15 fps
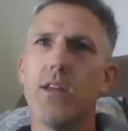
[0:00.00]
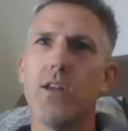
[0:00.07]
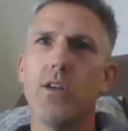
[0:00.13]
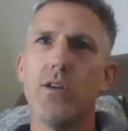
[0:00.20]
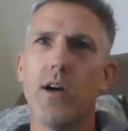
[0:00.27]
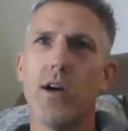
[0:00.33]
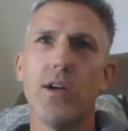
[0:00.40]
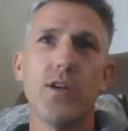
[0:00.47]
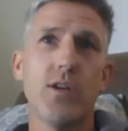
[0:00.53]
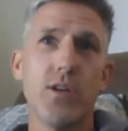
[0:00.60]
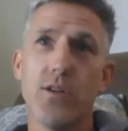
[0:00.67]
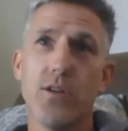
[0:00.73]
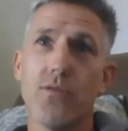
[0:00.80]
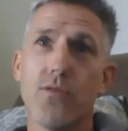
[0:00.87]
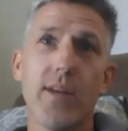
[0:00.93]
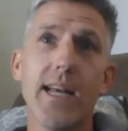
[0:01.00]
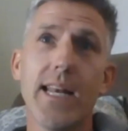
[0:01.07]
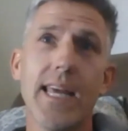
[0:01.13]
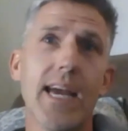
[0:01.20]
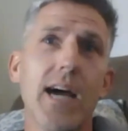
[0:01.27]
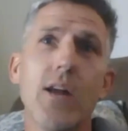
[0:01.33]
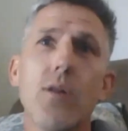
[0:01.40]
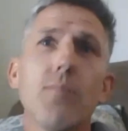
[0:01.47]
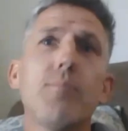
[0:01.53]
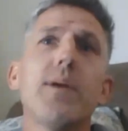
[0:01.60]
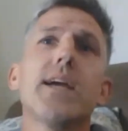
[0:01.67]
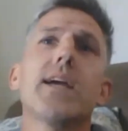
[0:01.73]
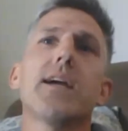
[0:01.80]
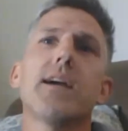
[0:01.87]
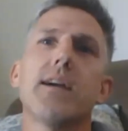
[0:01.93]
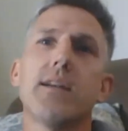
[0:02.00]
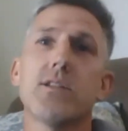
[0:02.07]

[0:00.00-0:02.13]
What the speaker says: you really, I don't pick.